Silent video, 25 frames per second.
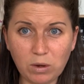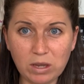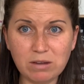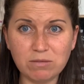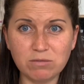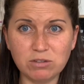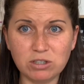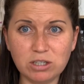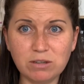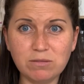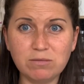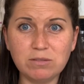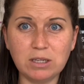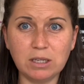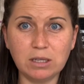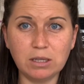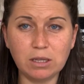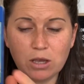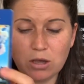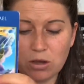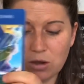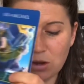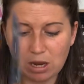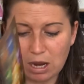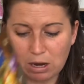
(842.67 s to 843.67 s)
of shifting,
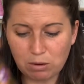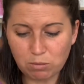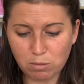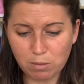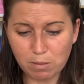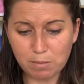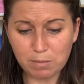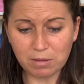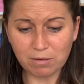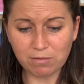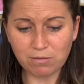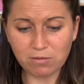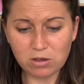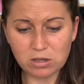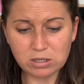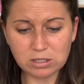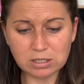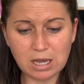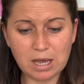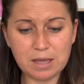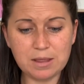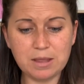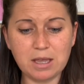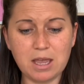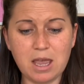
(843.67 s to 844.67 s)
Leo. And remember the first
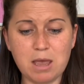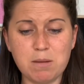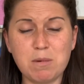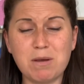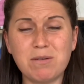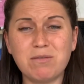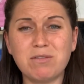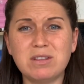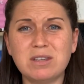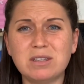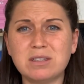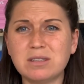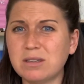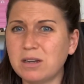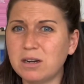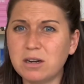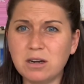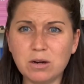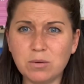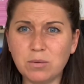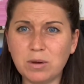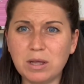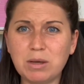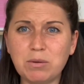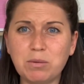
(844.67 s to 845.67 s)
card that came up for this, I don't know
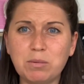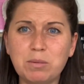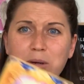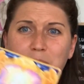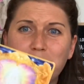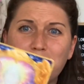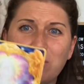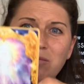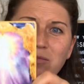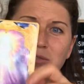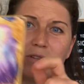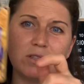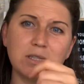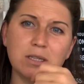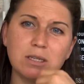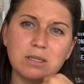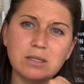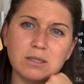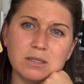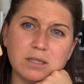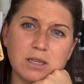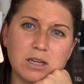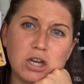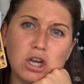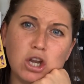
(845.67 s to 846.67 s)
why I don't need references.
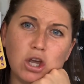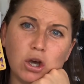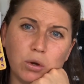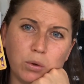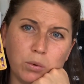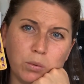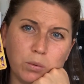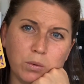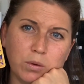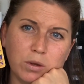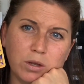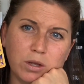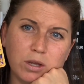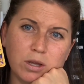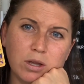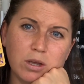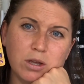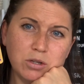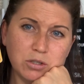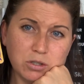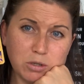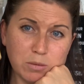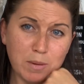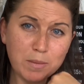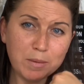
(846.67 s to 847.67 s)
No.
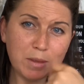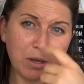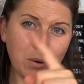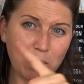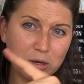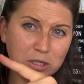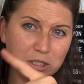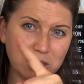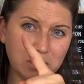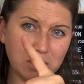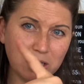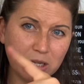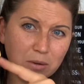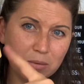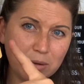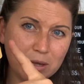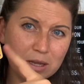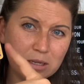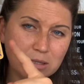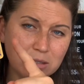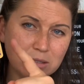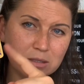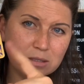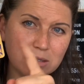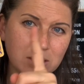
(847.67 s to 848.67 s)
So remember the question that you
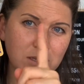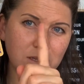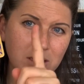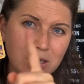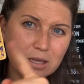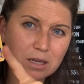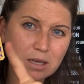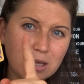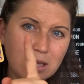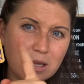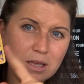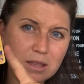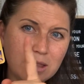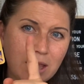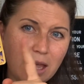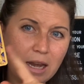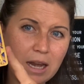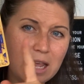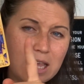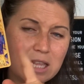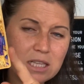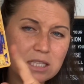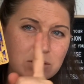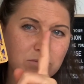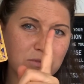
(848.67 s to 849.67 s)
asked? That
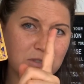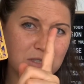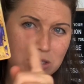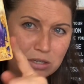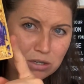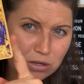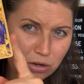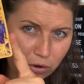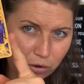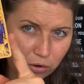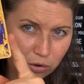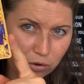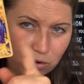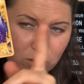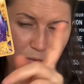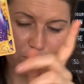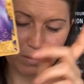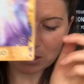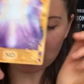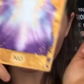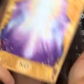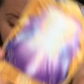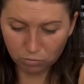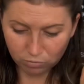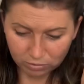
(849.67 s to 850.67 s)
answer is no. But then
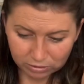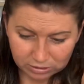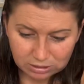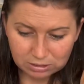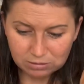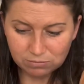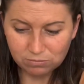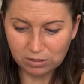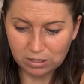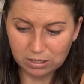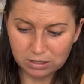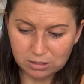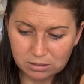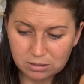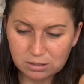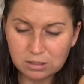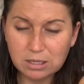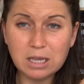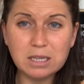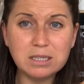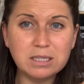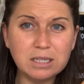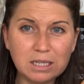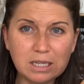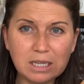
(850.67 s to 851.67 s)
the rest of this
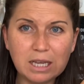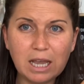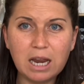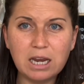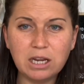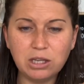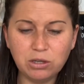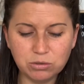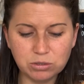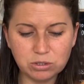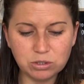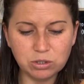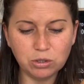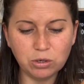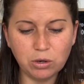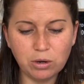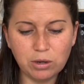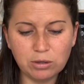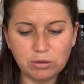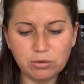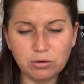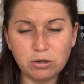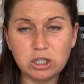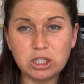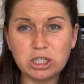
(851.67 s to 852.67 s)
is indicating you're still going
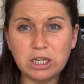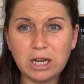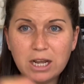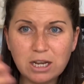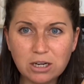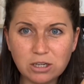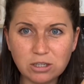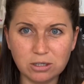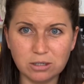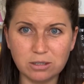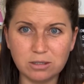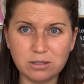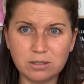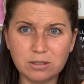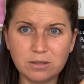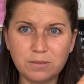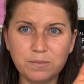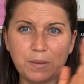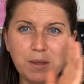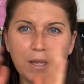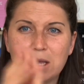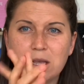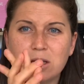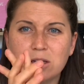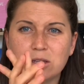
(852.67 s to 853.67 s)
through changes.
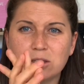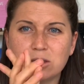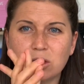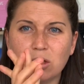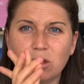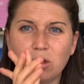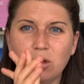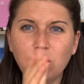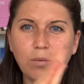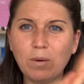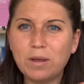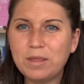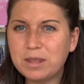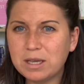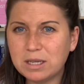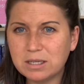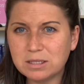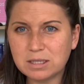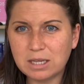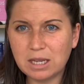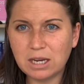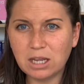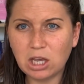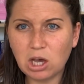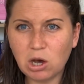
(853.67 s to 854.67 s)
So one thing's
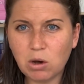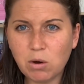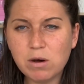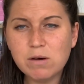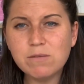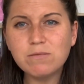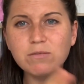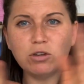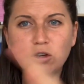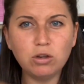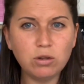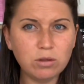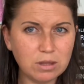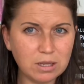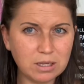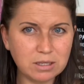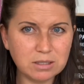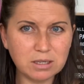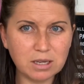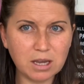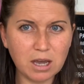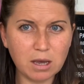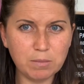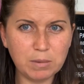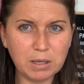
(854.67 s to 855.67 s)
letting go of, new things are
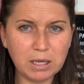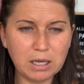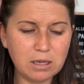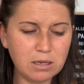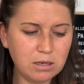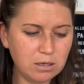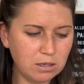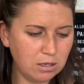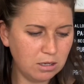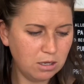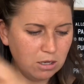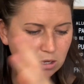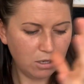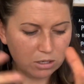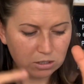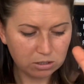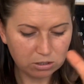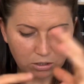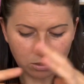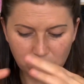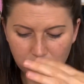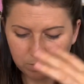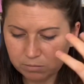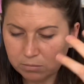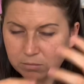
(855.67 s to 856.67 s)
coming in. So
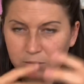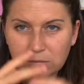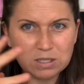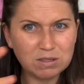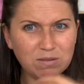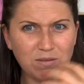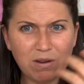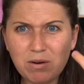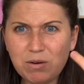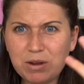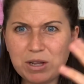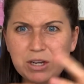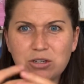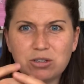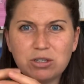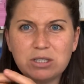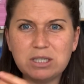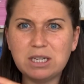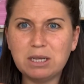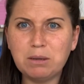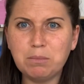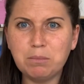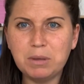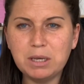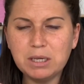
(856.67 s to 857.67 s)
it's a very
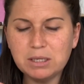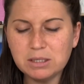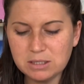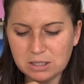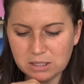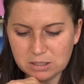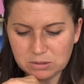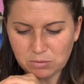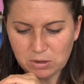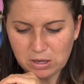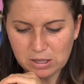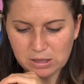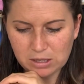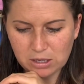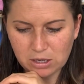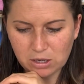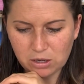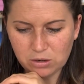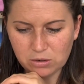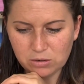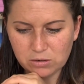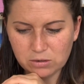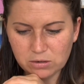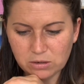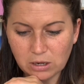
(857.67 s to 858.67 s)
interesting mix this week,
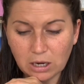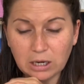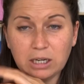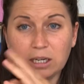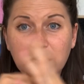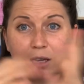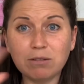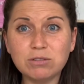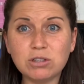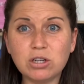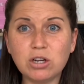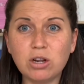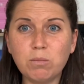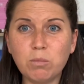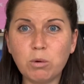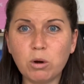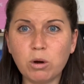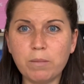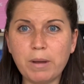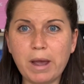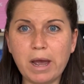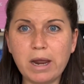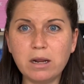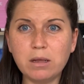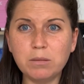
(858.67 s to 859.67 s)
Leo. I'd love to know more
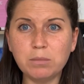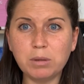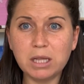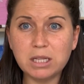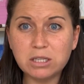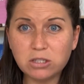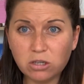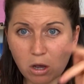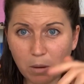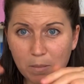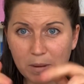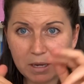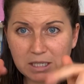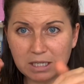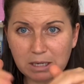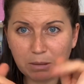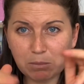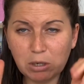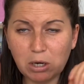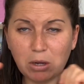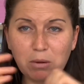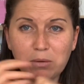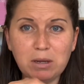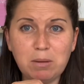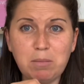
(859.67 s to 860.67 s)
about it. Please comment down below
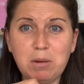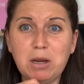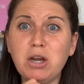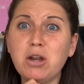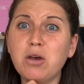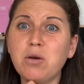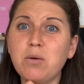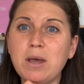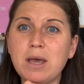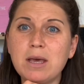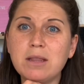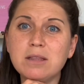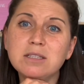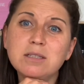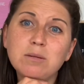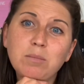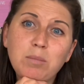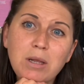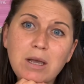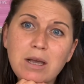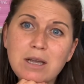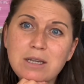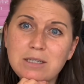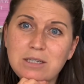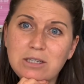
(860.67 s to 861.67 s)
and let me know how this
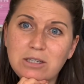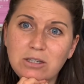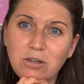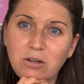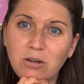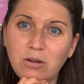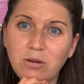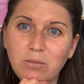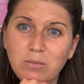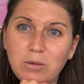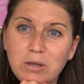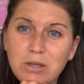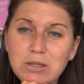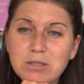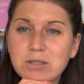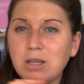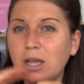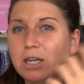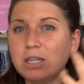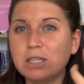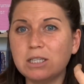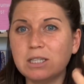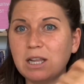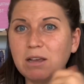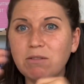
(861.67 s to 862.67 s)
applies to you, because I
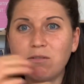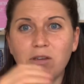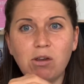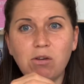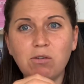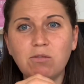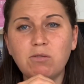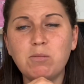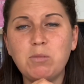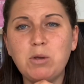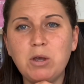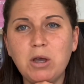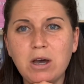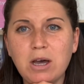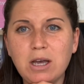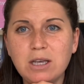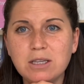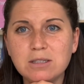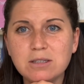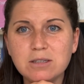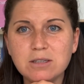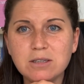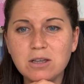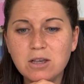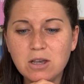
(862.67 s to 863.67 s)
just love hearing from you
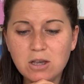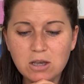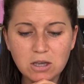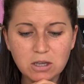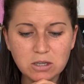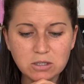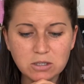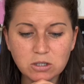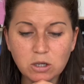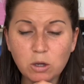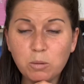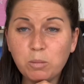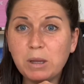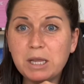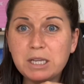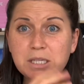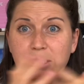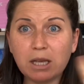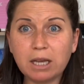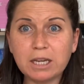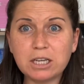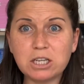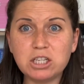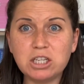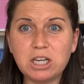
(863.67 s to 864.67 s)
guys. So please like
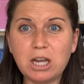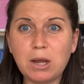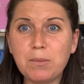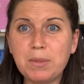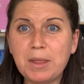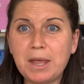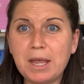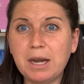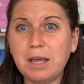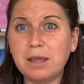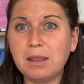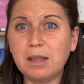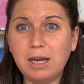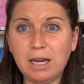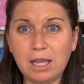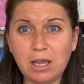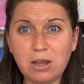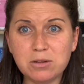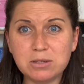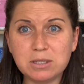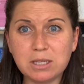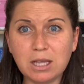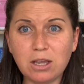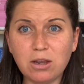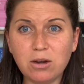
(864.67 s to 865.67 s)
and share with any other Leos
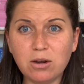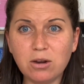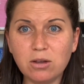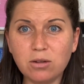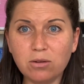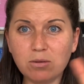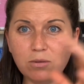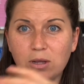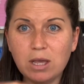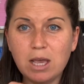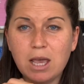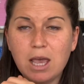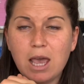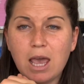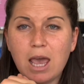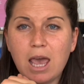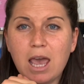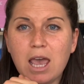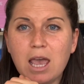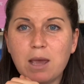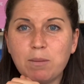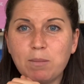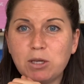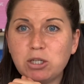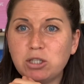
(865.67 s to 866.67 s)
that you know, and
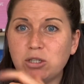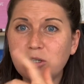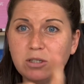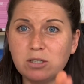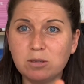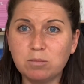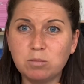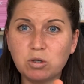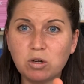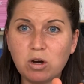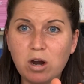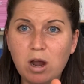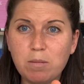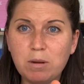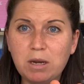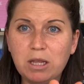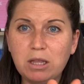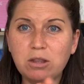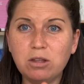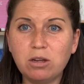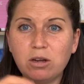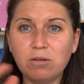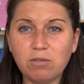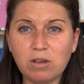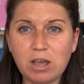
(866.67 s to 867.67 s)
make sure you subscribe and hit the
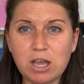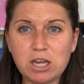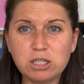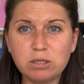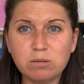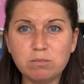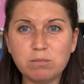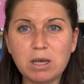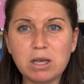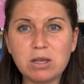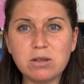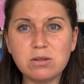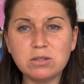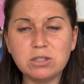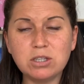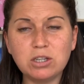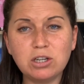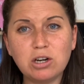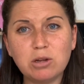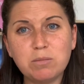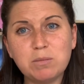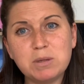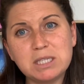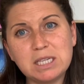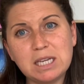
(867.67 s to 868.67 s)
notification bell so you don't
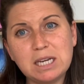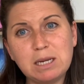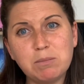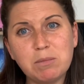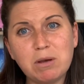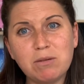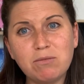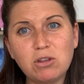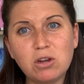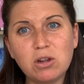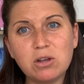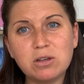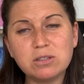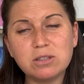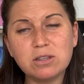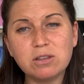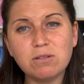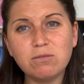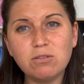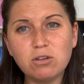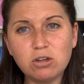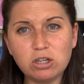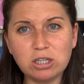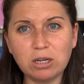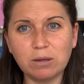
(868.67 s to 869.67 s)
miss any of my videos in the
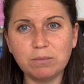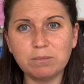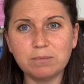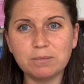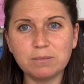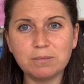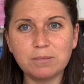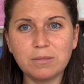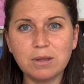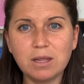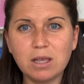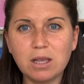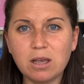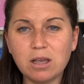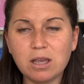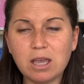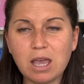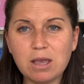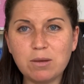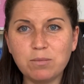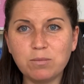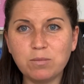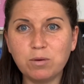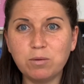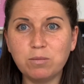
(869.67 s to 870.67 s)
future. Okay,
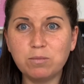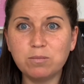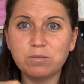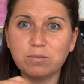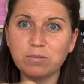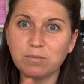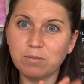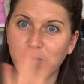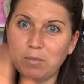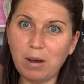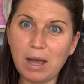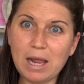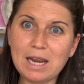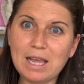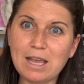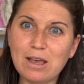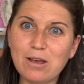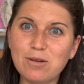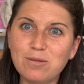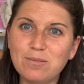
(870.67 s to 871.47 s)
well, bye Leo.